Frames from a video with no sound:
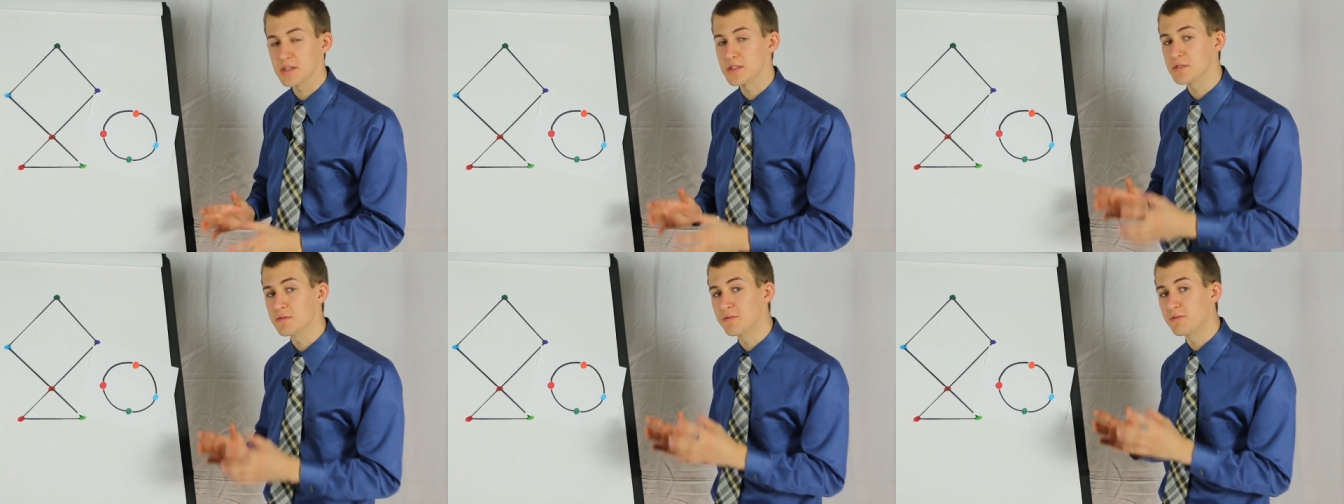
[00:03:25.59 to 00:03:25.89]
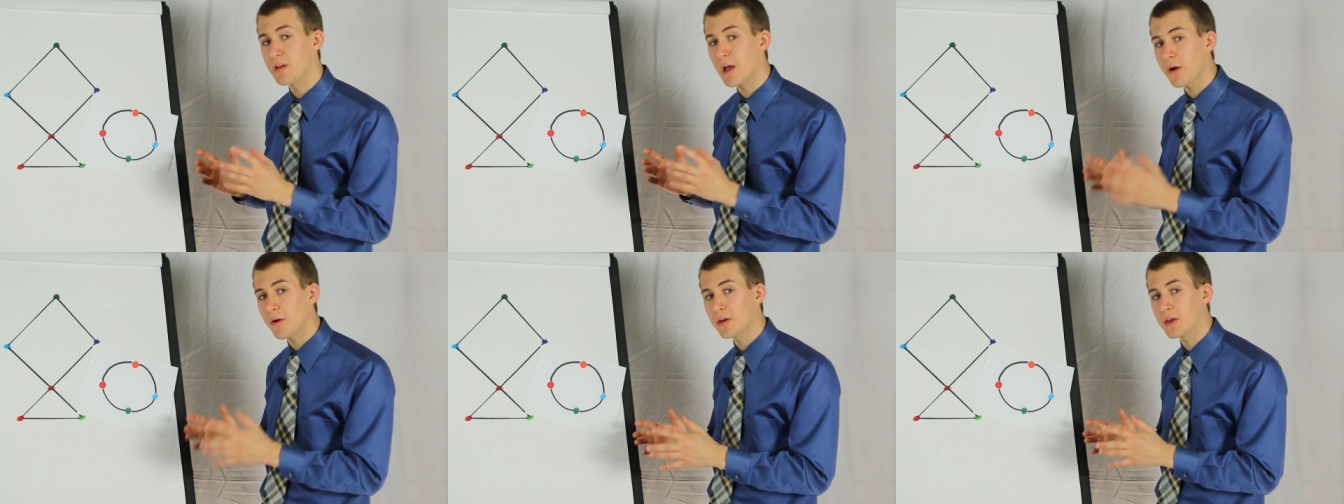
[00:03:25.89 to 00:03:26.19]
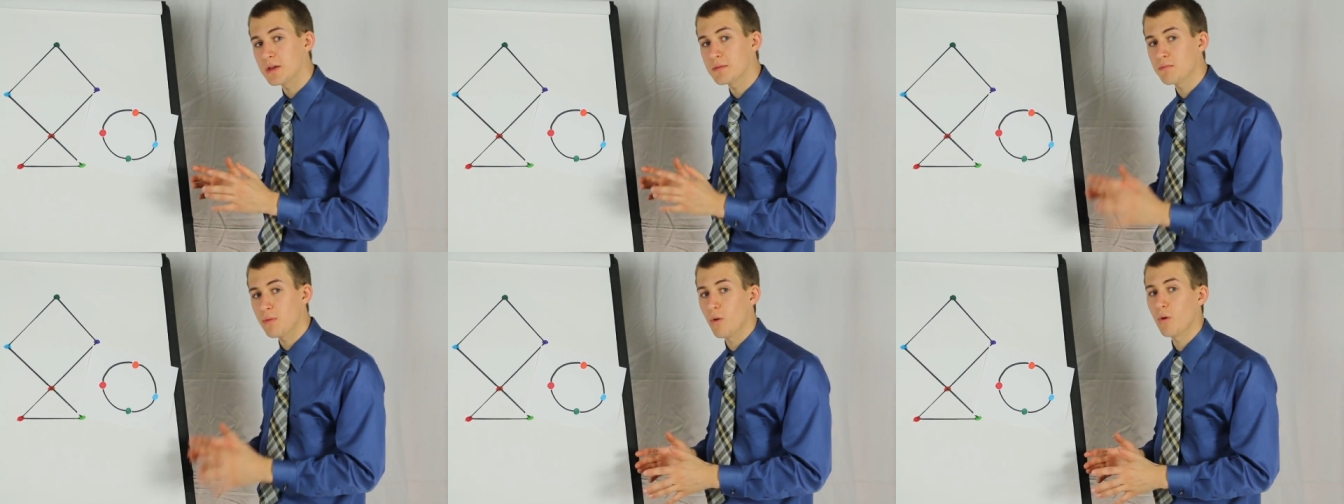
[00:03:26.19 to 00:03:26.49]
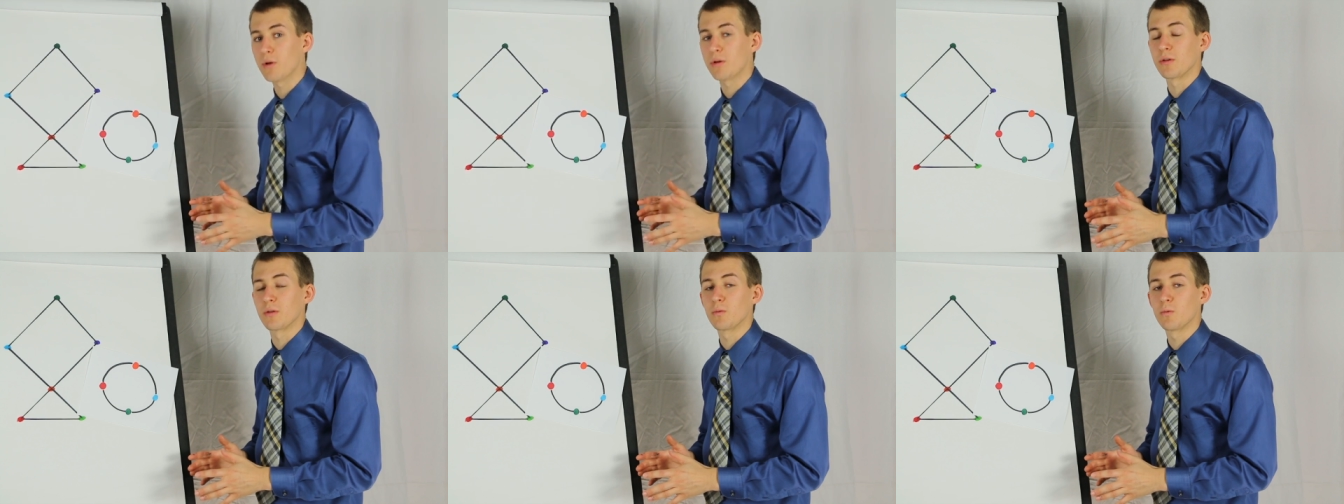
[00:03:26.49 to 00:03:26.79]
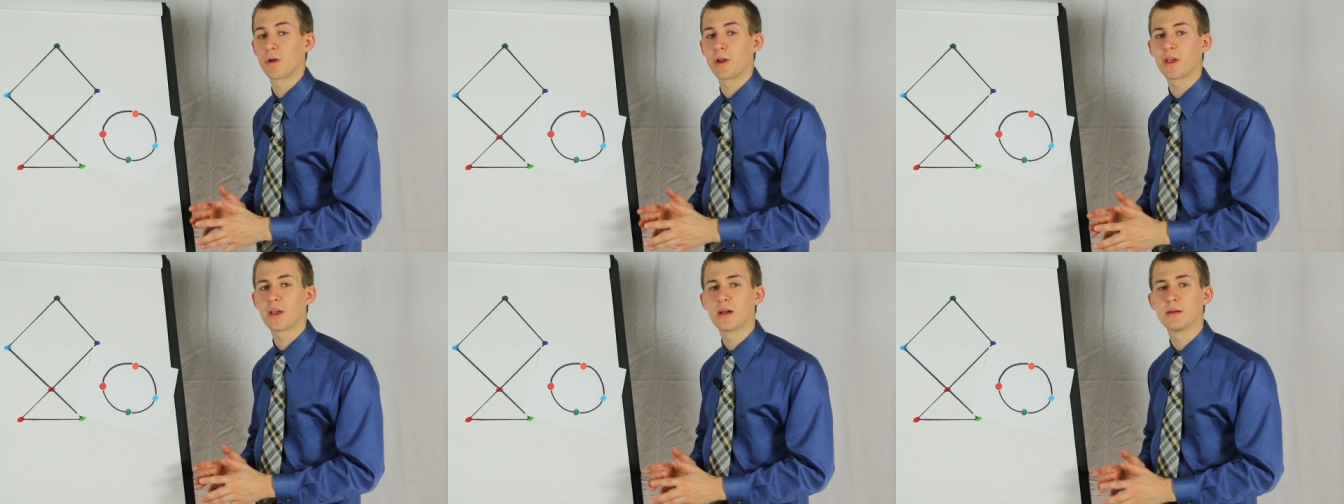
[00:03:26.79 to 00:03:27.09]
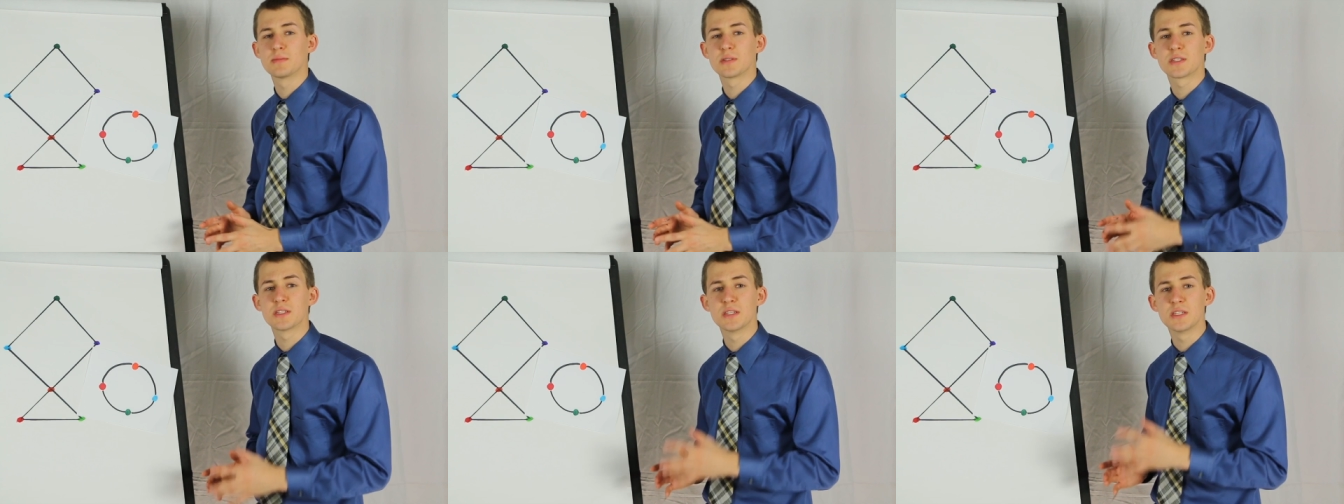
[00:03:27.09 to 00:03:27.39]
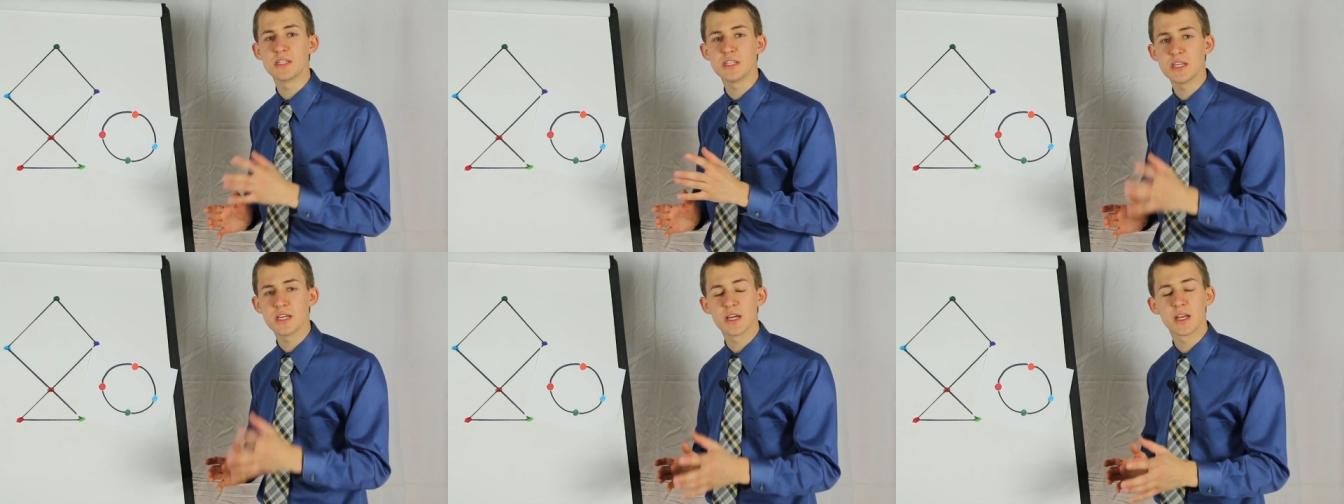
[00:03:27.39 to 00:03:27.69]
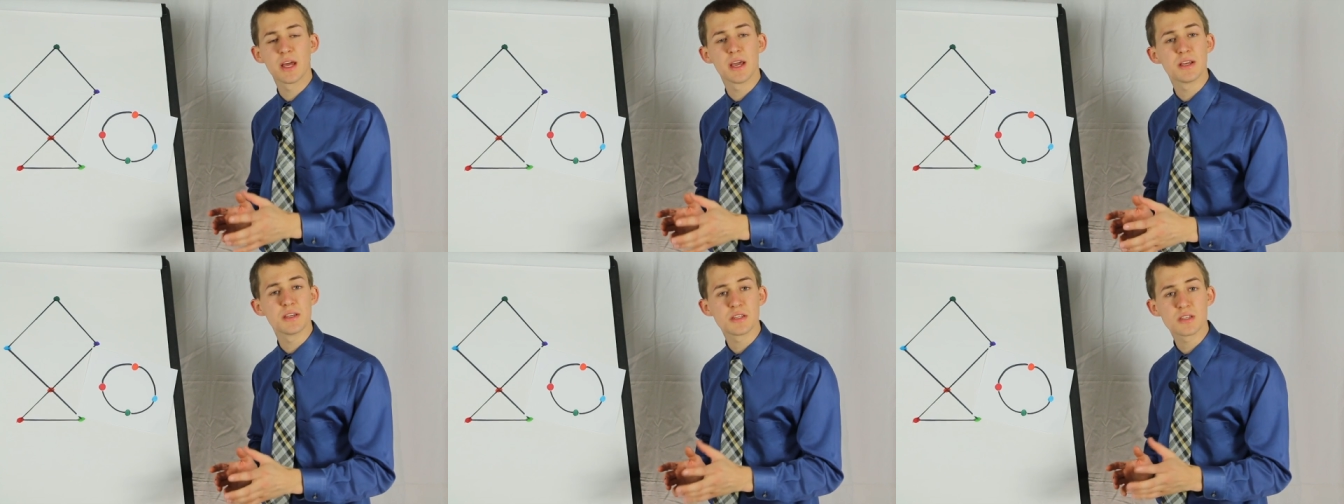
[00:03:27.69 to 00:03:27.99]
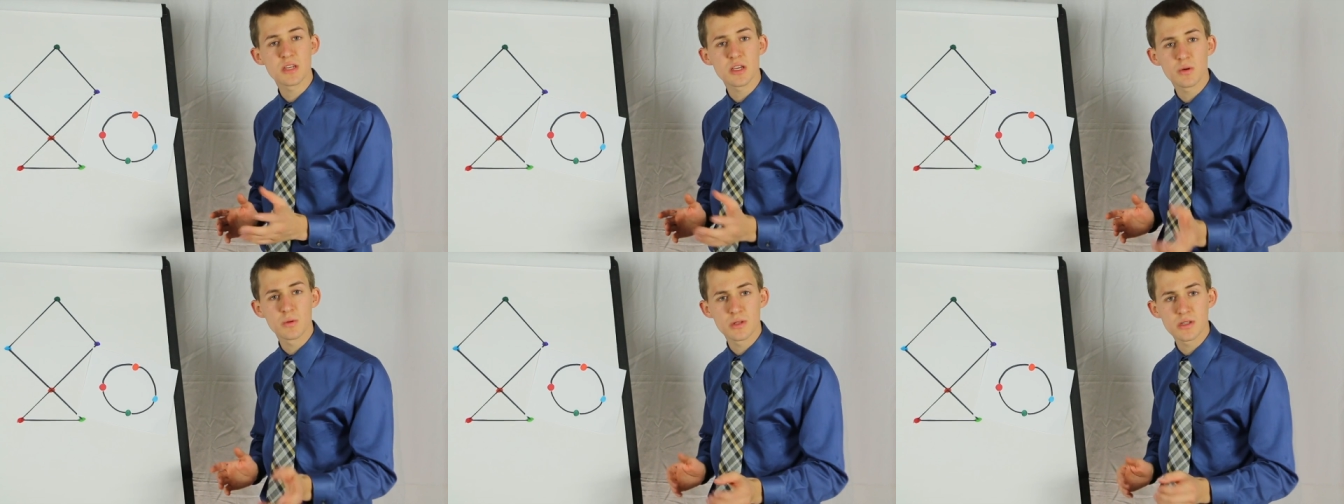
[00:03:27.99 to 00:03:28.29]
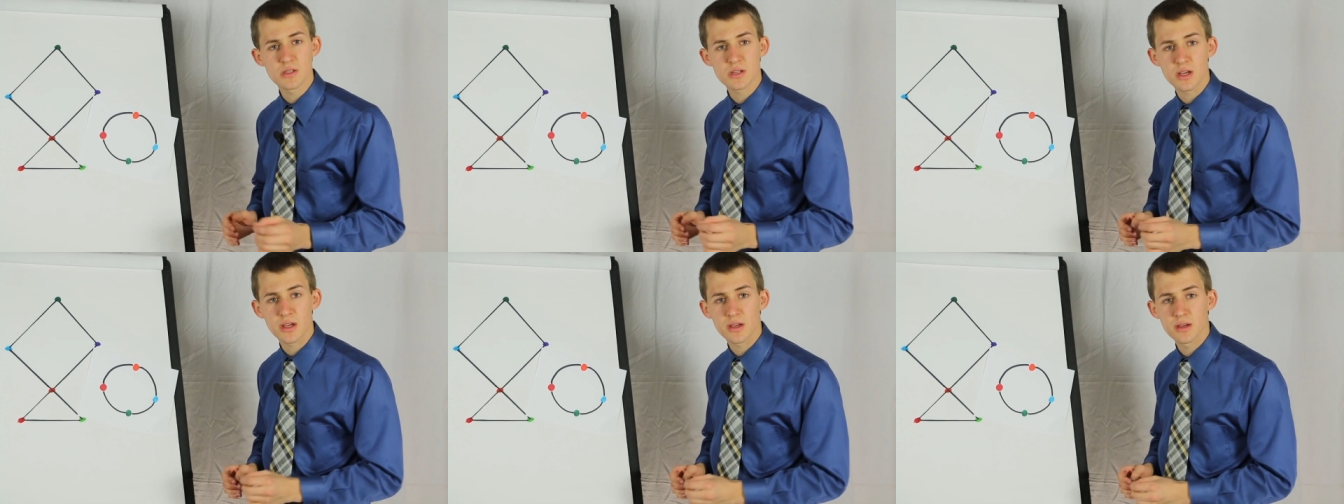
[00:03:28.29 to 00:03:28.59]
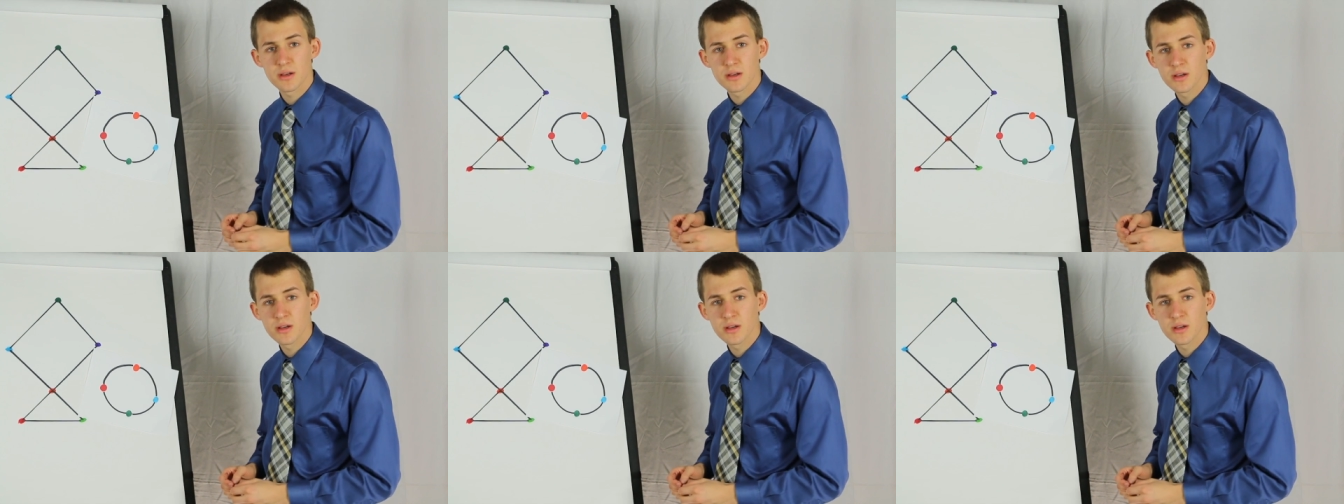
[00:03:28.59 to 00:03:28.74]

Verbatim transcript: is very important when it comes to DNA sequencing.